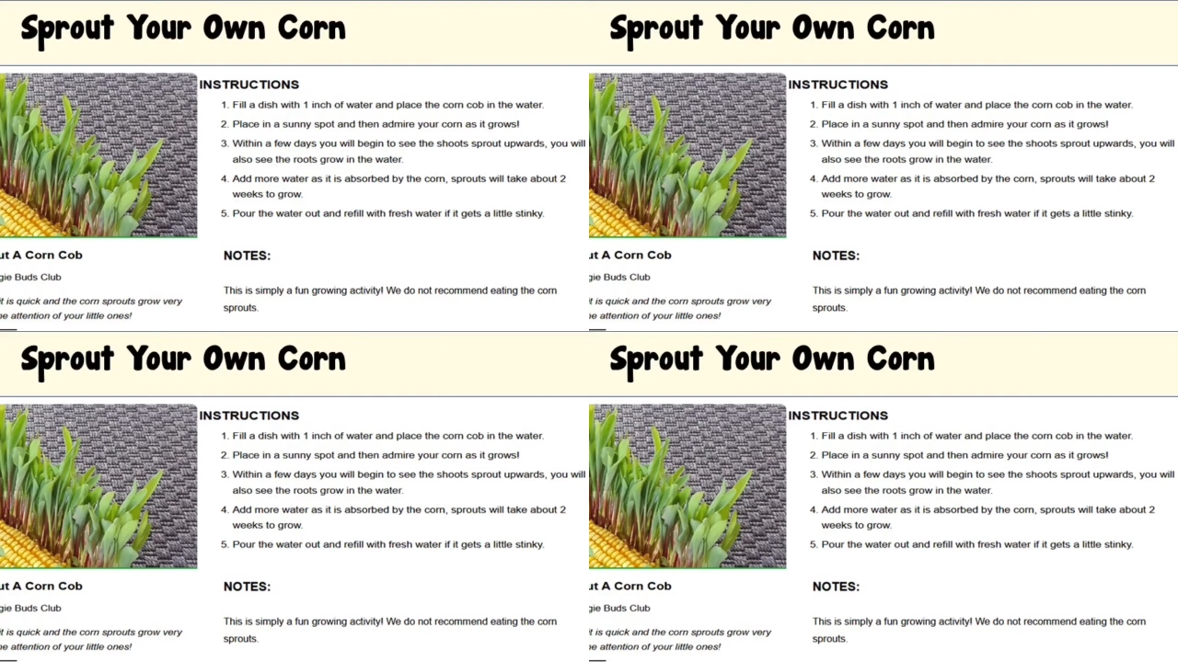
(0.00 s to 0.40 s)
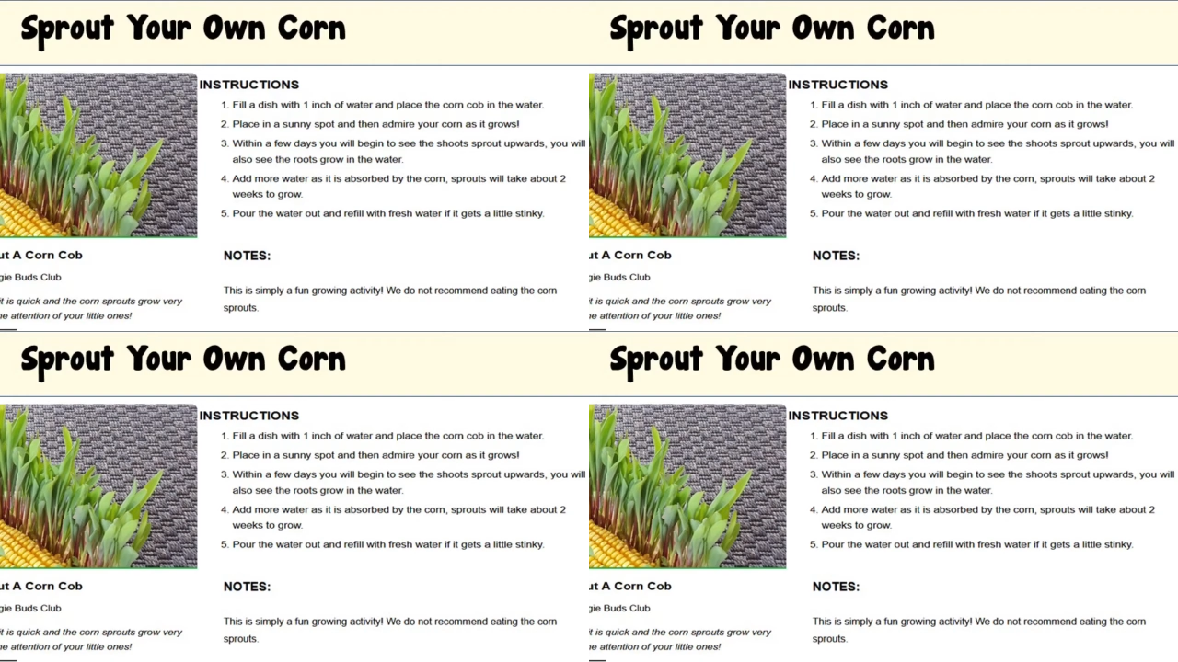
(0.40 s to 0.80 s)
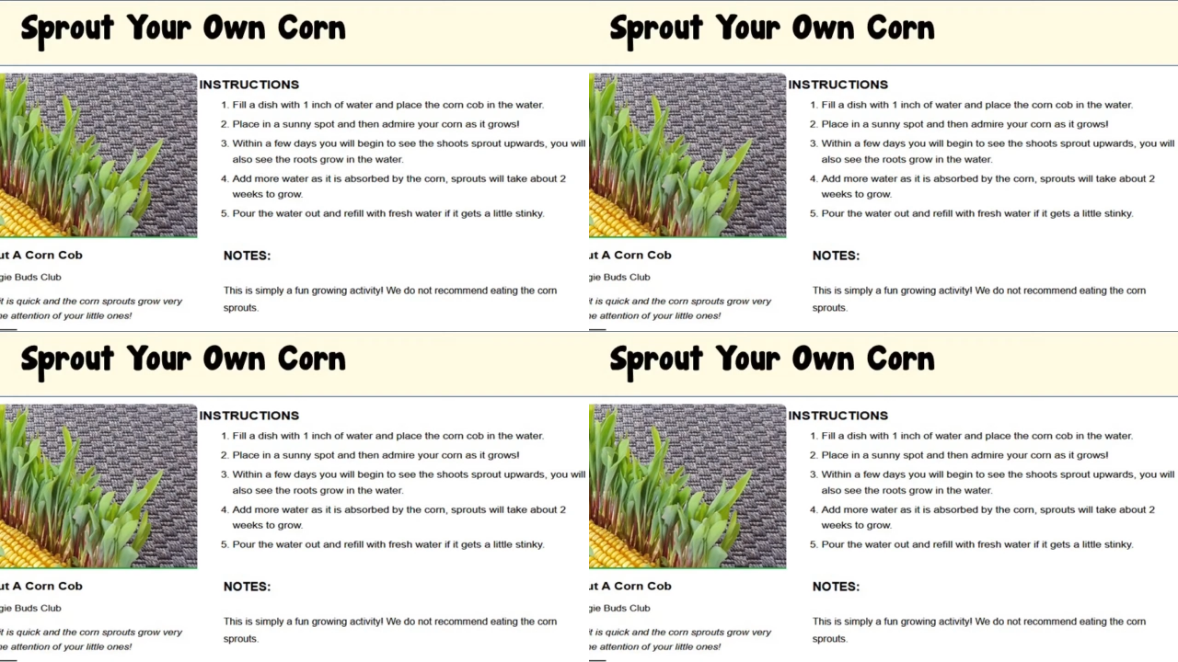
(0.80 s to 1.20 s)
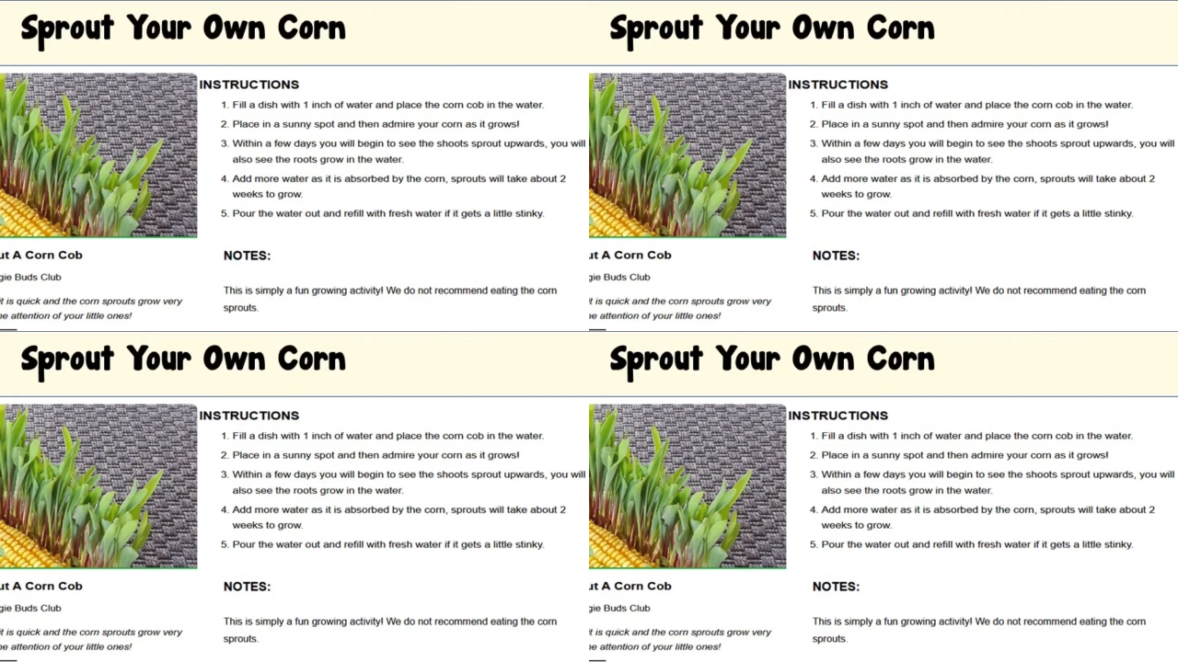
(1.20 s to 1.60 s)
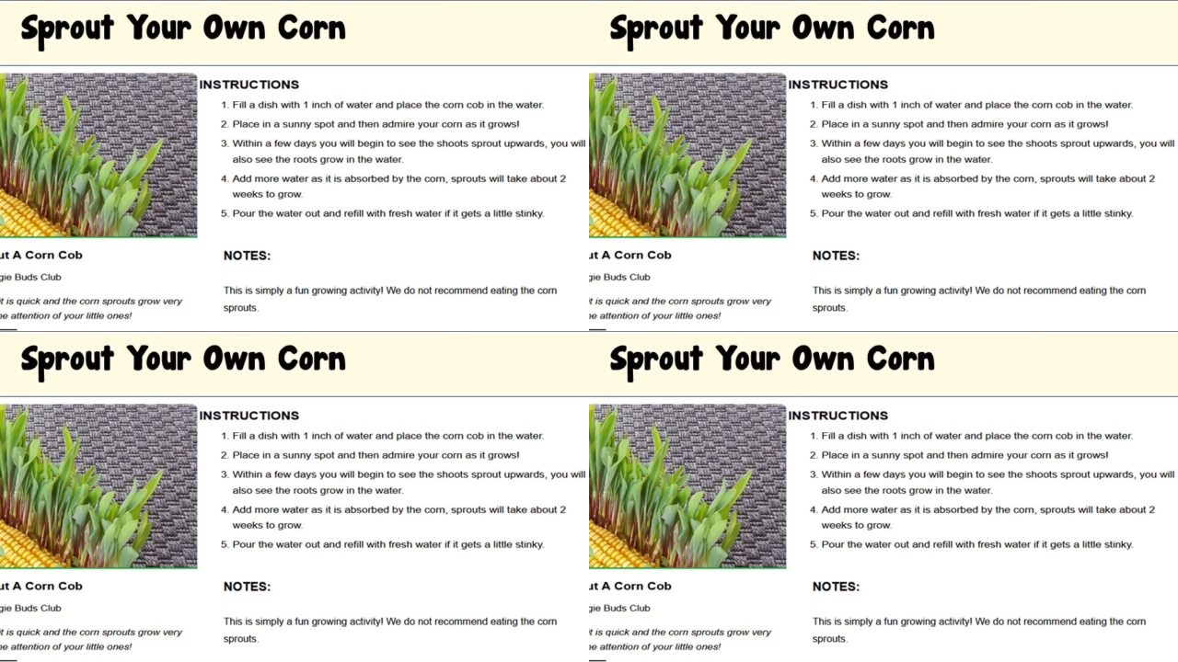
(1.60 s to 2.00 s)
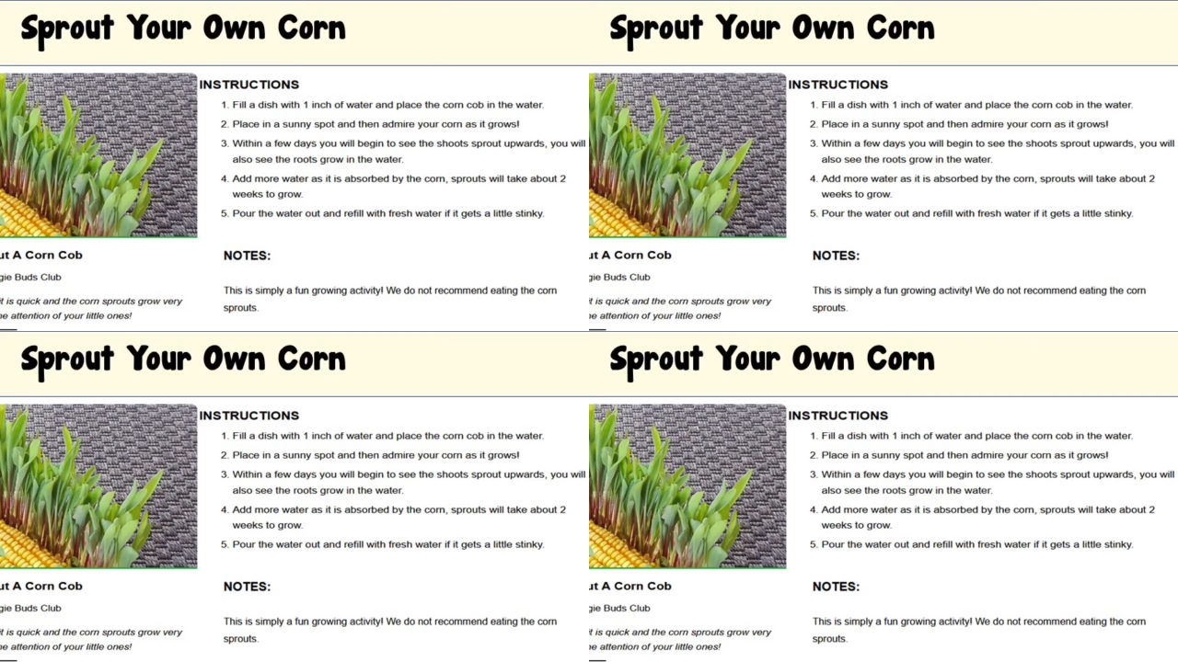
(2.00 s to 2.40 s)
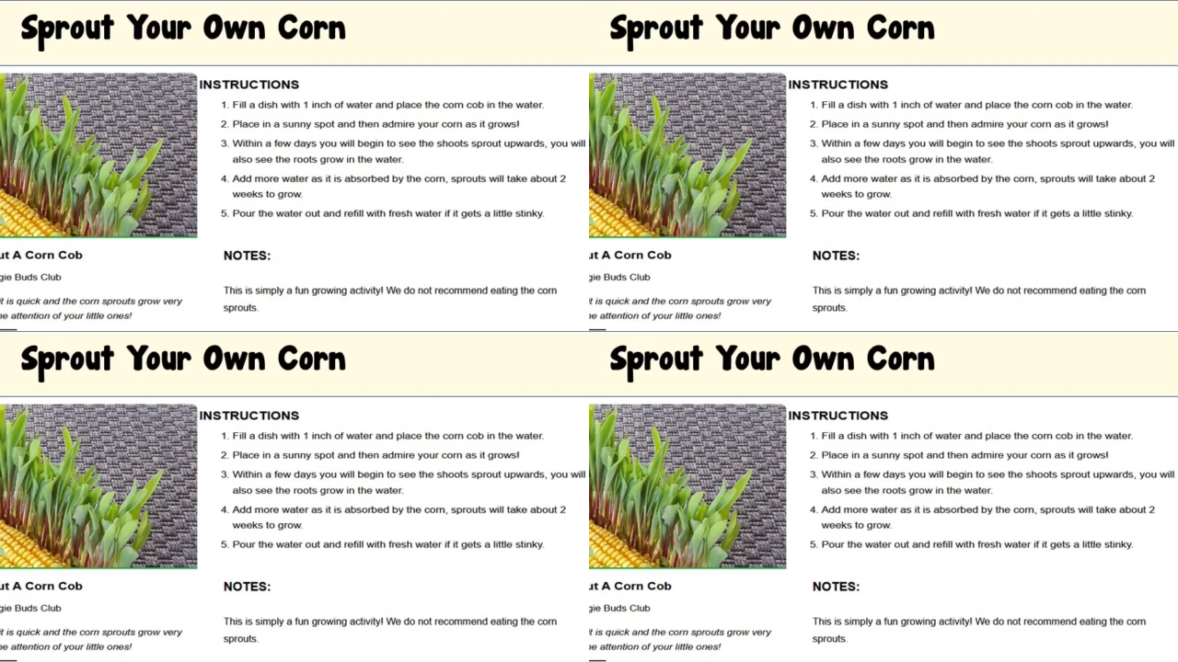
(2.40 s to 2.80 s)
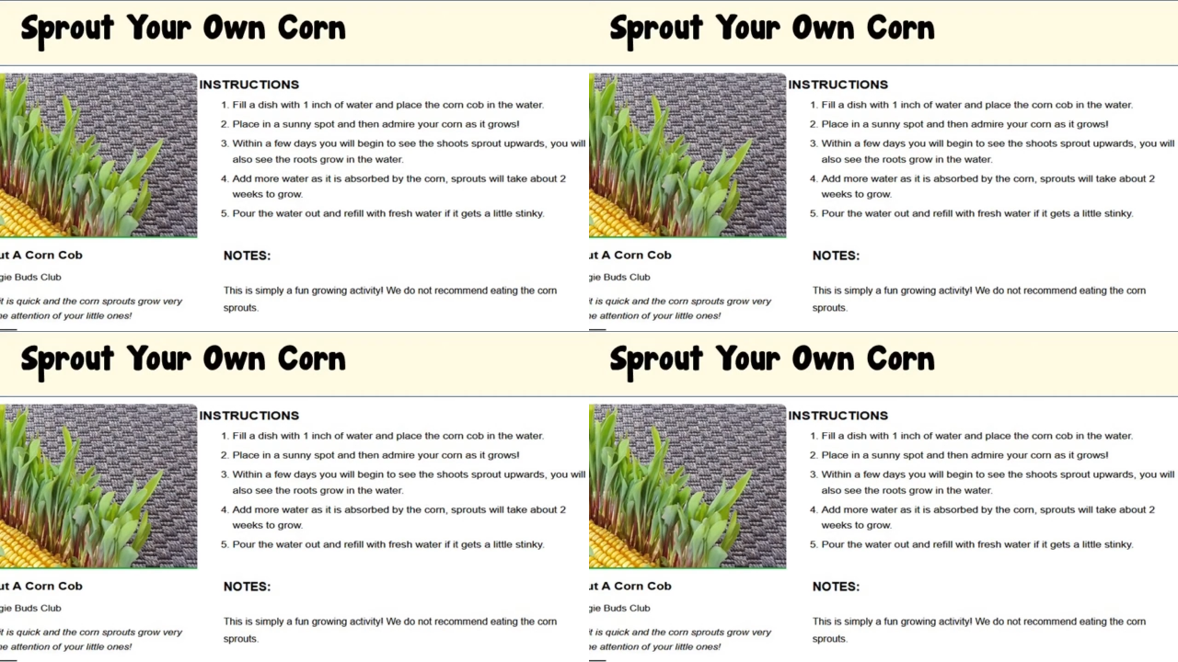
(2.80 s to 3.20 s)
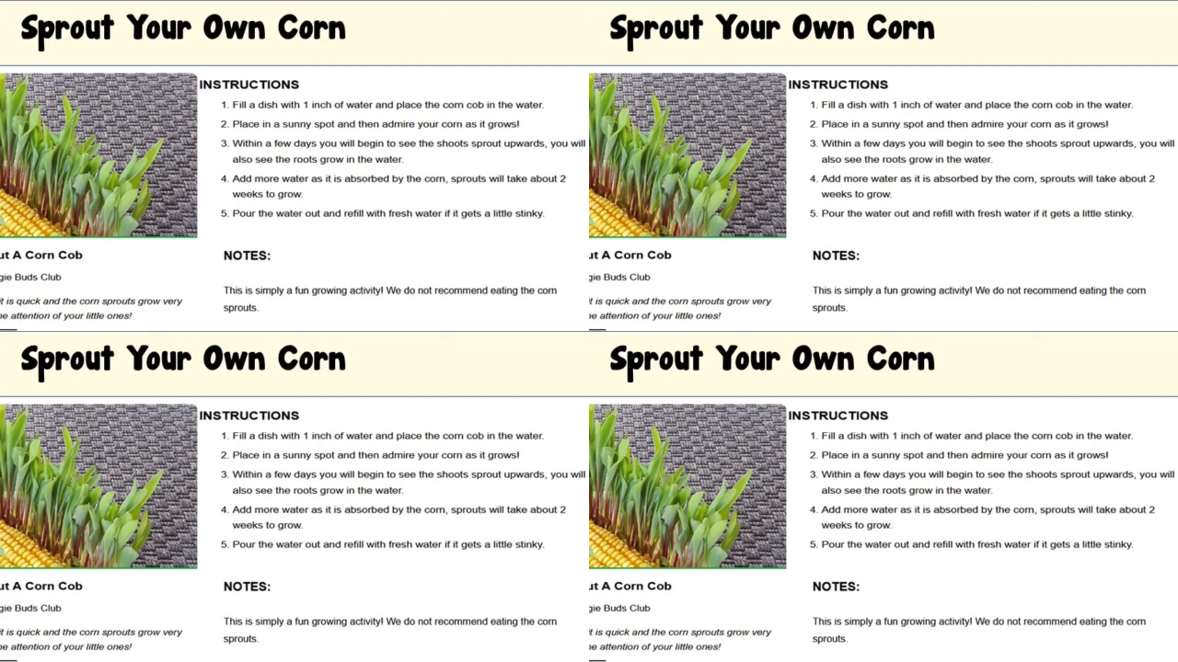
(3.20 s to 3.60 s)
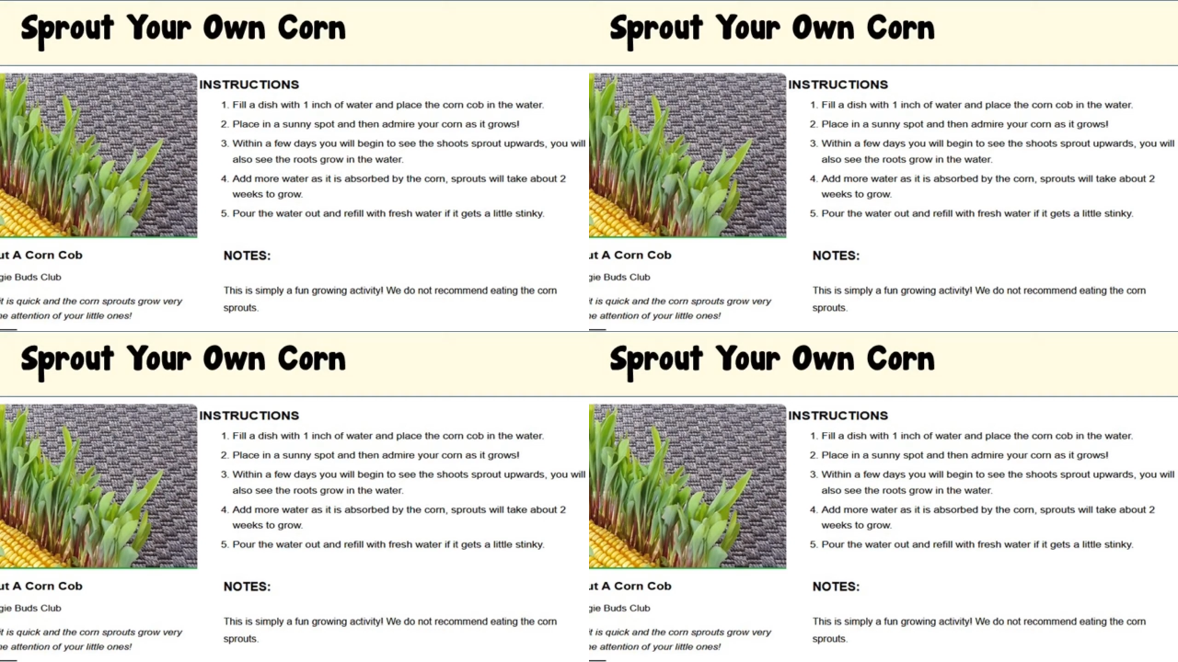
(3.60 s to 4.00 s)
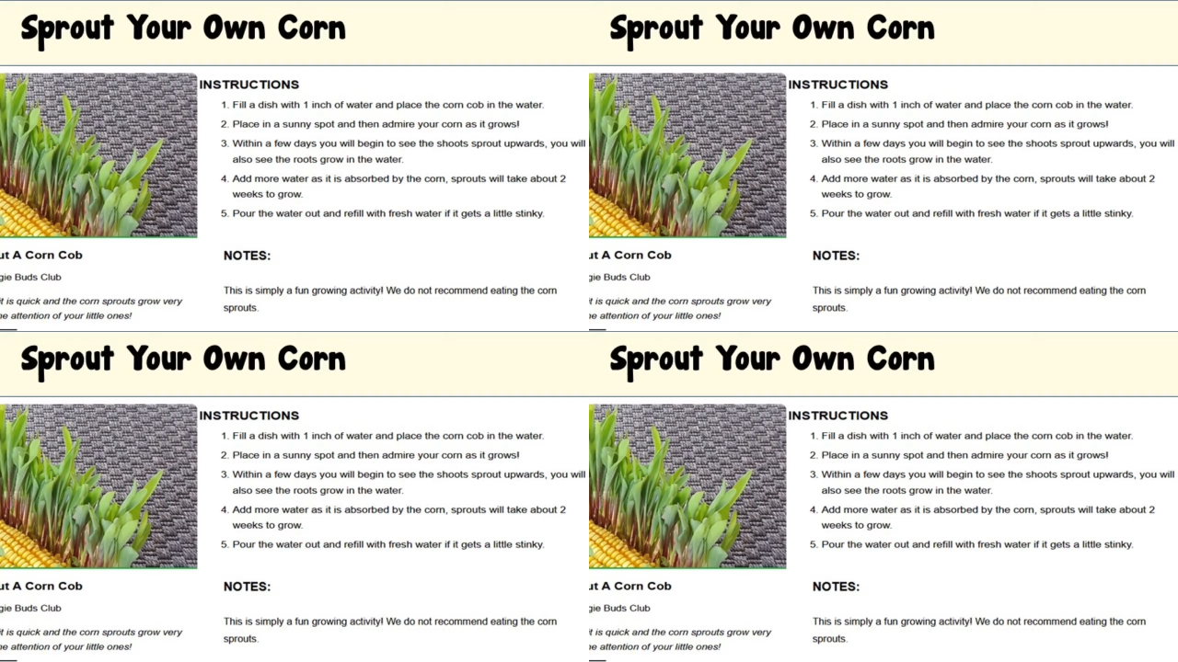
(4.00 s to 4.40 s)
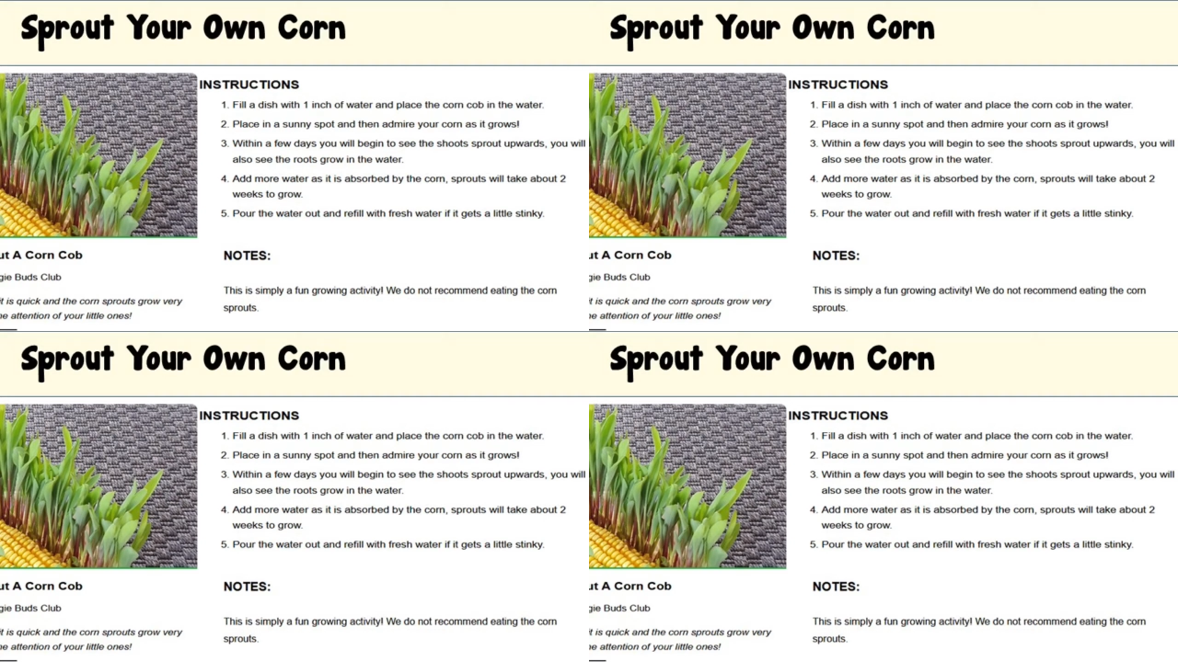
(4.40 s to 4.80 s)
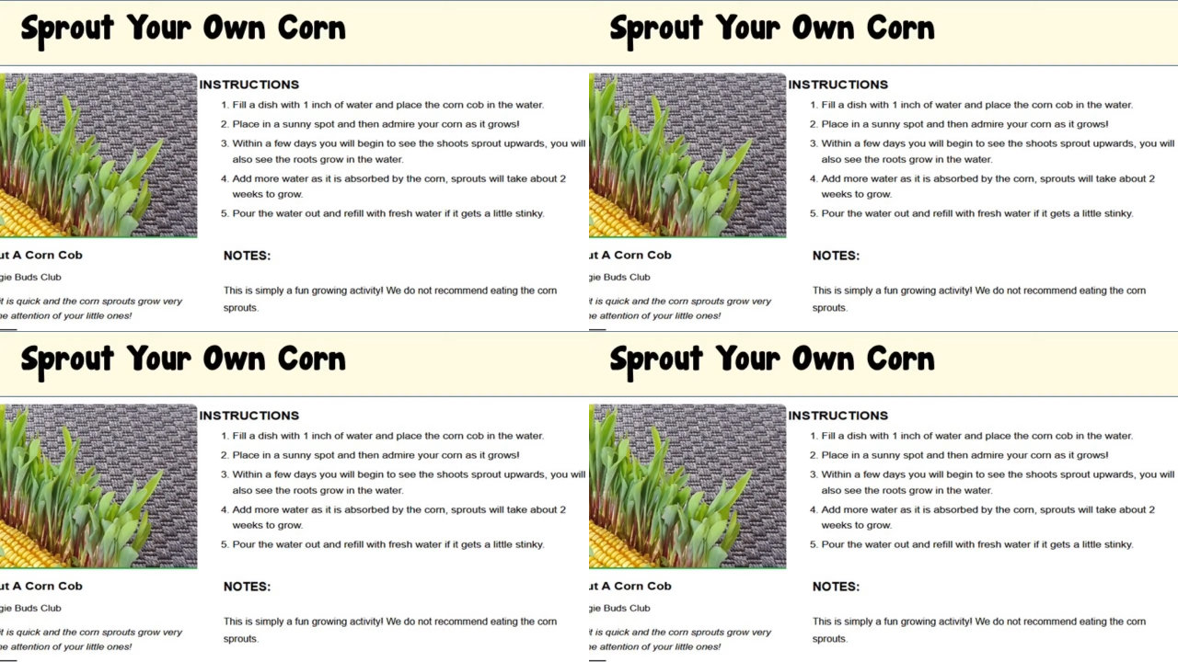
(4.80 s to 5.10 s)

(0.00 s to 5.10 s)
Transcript: No face is visible, so there are no lips to read.